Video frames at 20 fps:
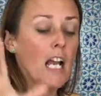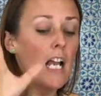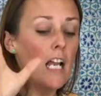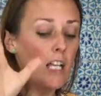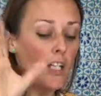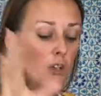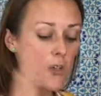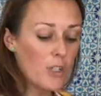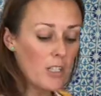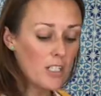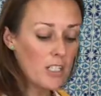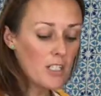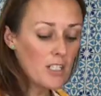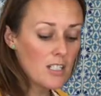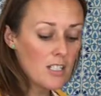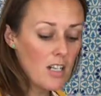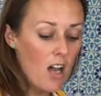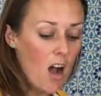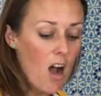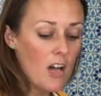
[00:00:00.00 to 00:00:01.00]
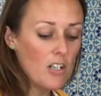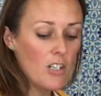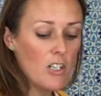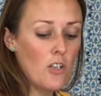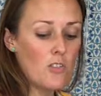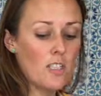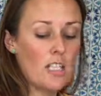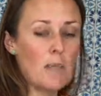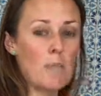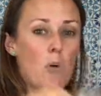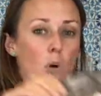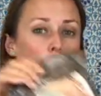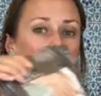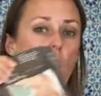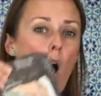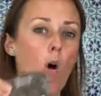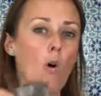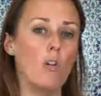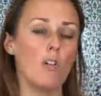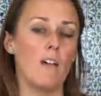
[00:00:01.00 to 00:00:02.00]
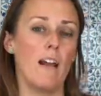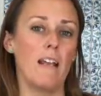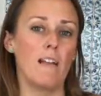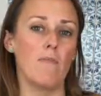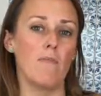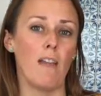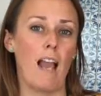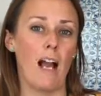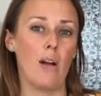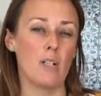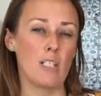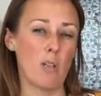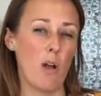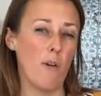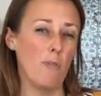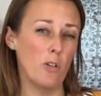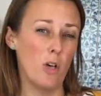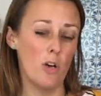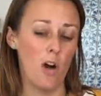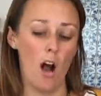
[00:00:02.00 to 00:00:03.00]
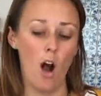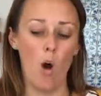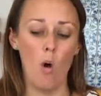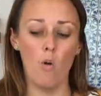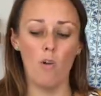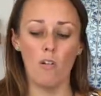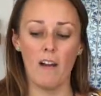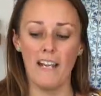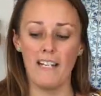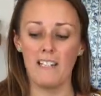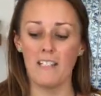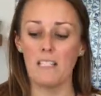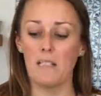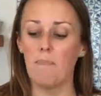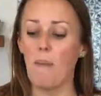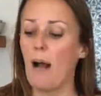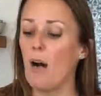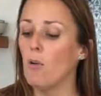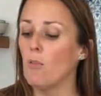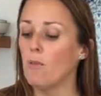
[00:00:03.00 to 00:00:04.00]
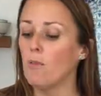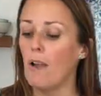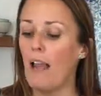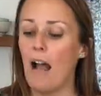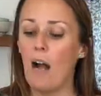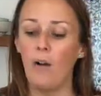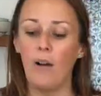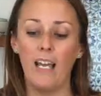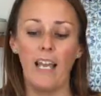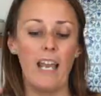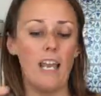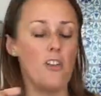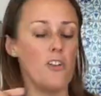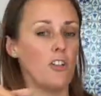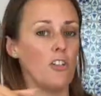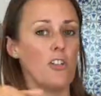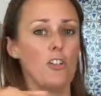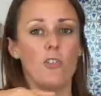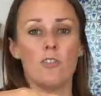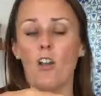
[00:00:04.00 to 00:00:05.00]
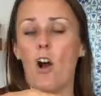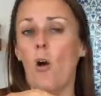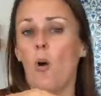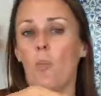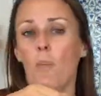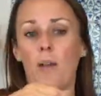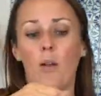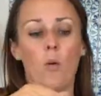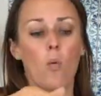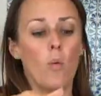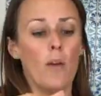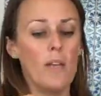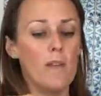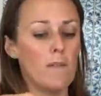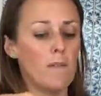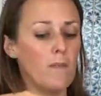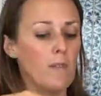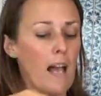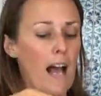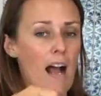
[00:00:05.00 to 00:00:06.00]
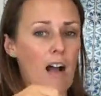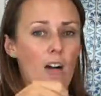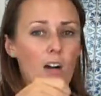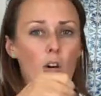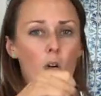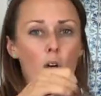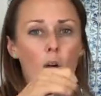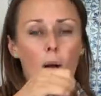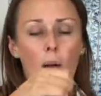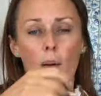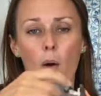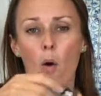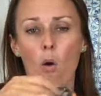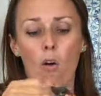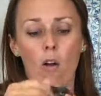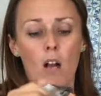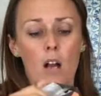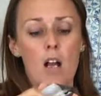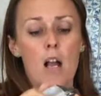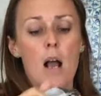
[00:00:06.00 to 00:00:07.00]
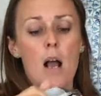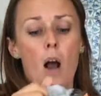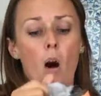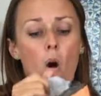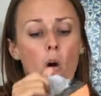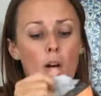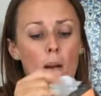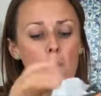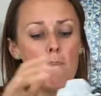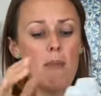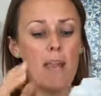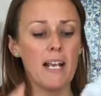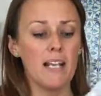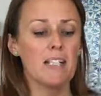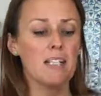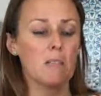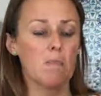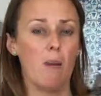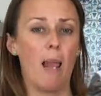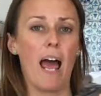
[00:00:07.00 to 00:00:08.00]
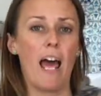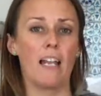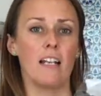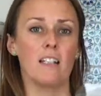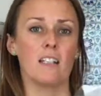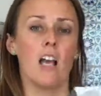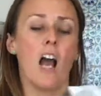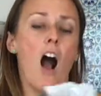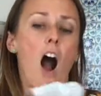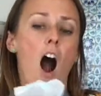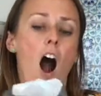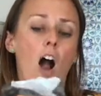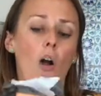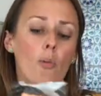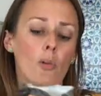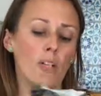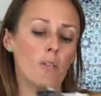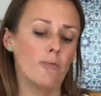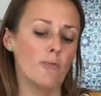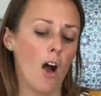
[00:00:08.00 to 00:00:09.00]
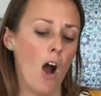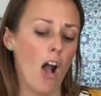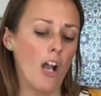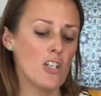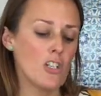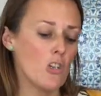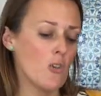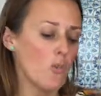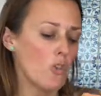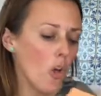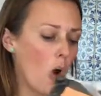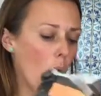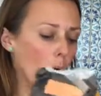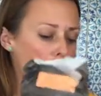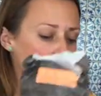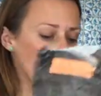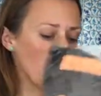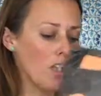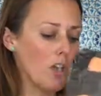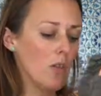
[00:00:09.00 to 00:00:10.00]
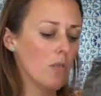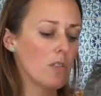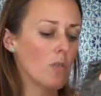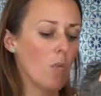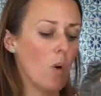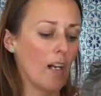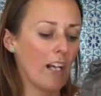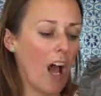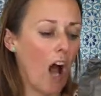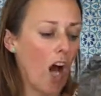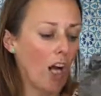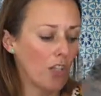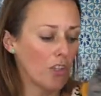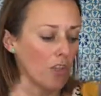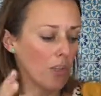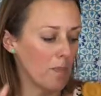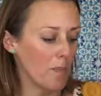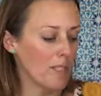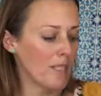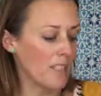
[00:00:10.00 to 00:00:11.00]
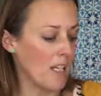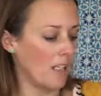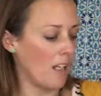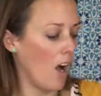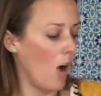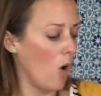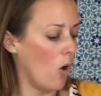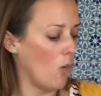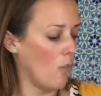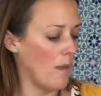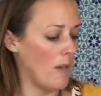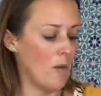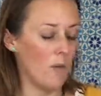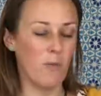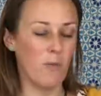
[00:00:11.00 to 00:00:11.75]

you can start using more whole grain flour. So I've got whole grain spelt flour here. You can use wholemeal wheat flour or a mixed blend. I would advise you not to use 100% wholemeal